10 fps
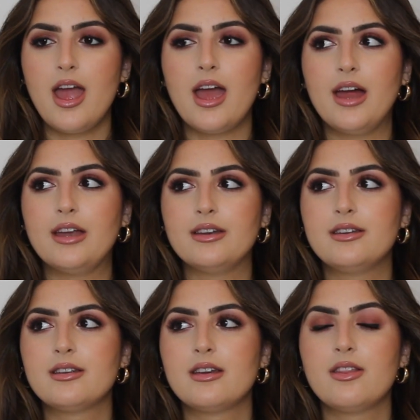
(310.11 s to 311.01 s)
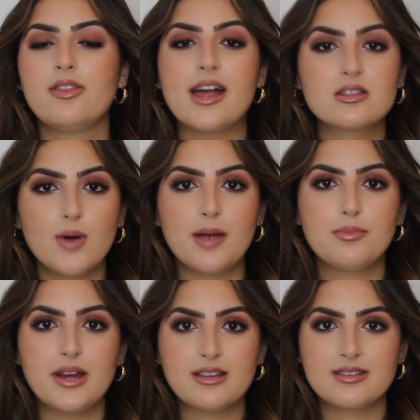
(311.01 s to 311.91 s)
and that's why it
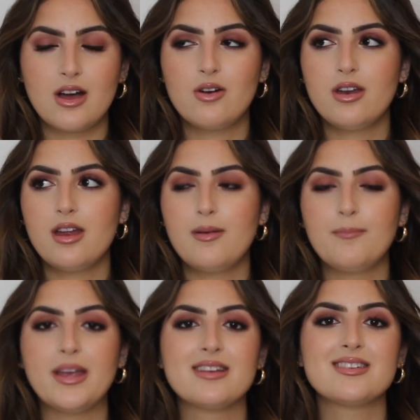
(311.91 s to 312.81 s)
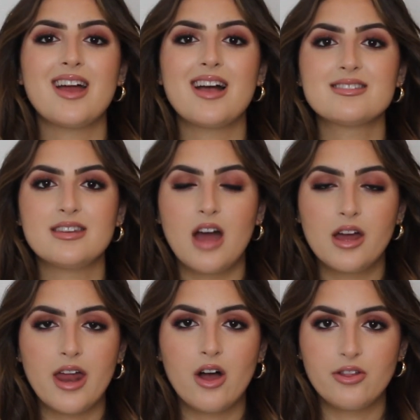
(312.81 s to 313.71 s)
breaks out, because it has an
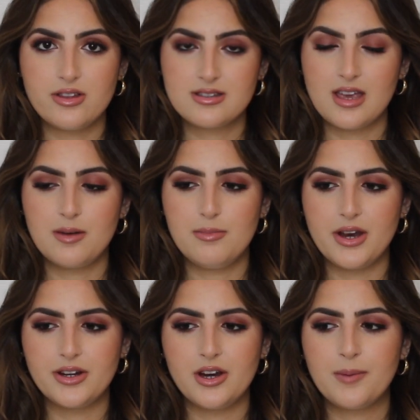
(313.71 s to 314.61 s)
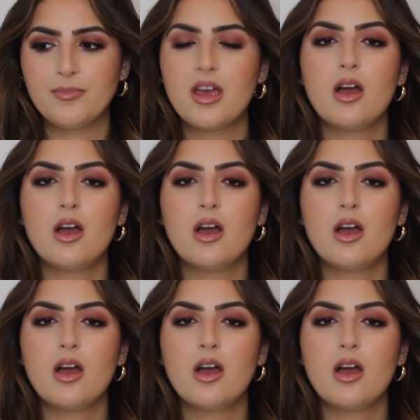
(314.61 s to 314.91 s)
unhealthy skin barrier.